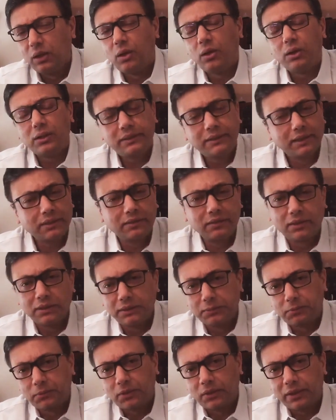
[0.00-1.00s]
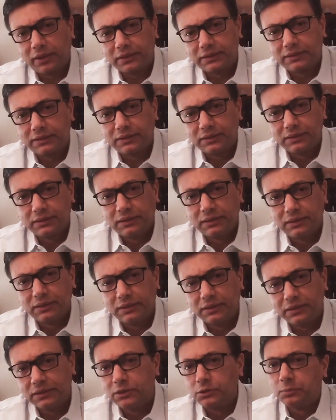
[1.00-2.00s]
All technology products
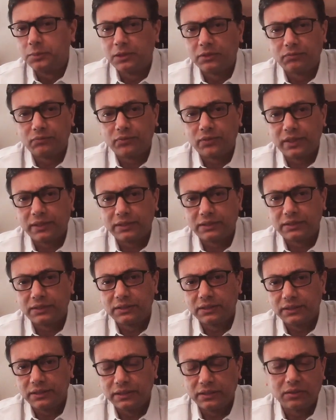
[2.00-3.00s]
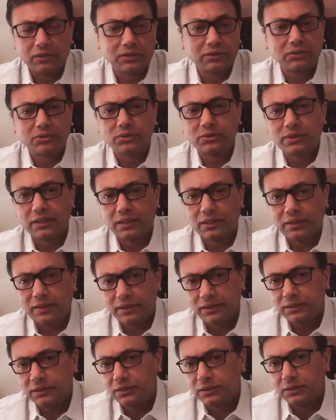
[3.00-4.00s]
need to be refreshed in order to stay
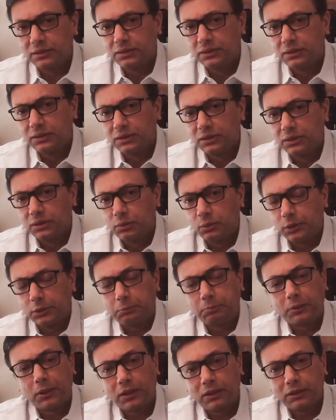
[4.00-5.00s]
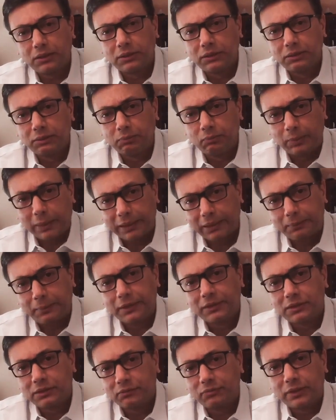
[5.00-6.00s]
current. With
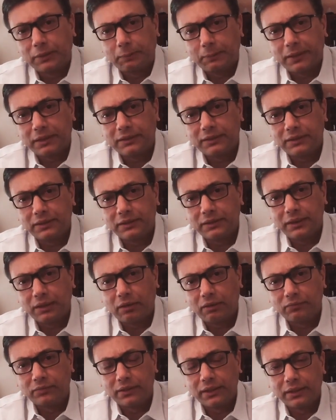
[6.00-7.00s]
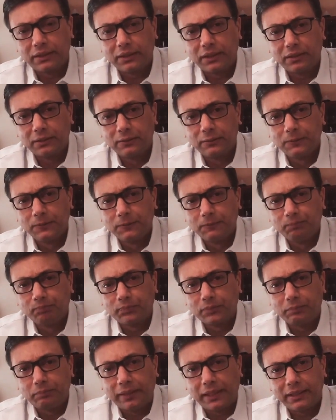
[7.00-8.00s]
petabytes of capacity of data,
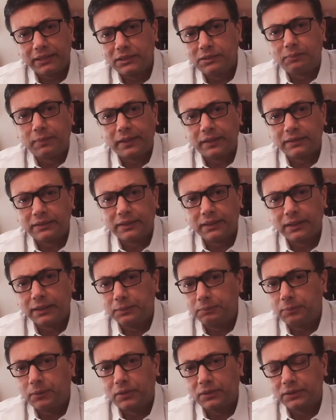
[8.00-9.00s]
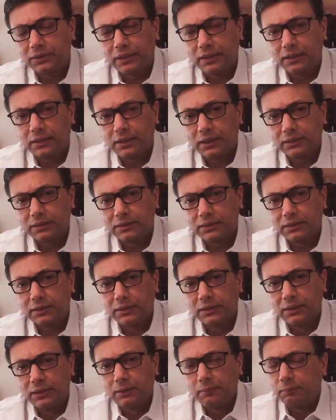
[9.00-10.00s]
managed by a single PowerScale
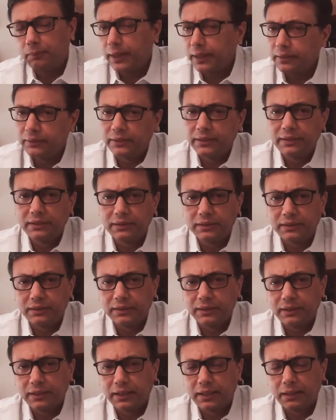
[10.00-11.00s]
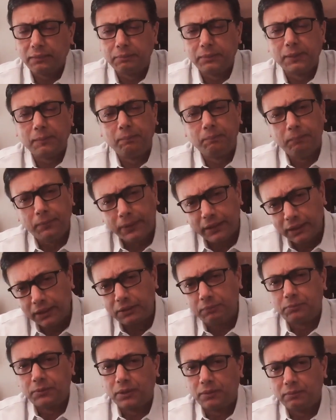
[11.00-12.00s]
cluster, migrating the data can be a
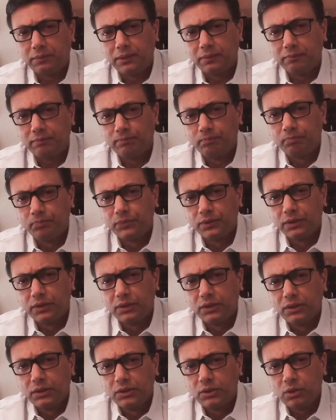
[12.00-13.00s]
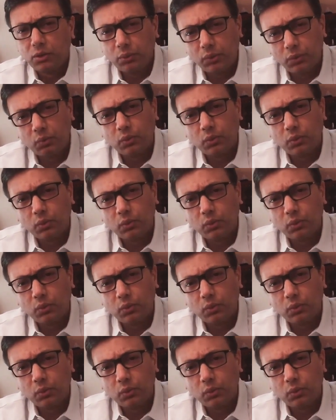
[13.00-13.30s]
big problem. So